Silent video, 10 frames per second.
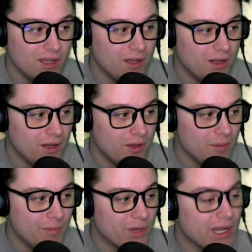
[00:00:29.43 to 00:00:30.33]

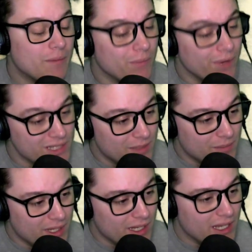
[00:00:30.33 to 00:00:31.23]
But I must
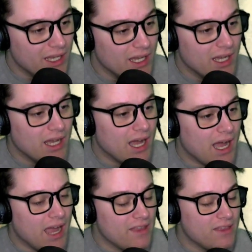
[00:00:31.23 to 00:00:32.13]
admit,
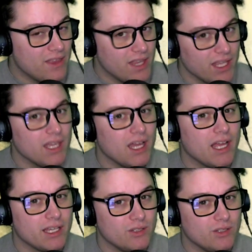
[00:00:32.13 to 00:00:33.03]
I think
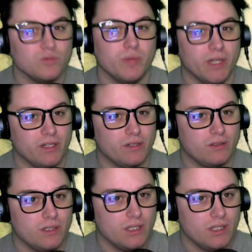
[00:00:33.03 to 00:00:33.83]
I can do better.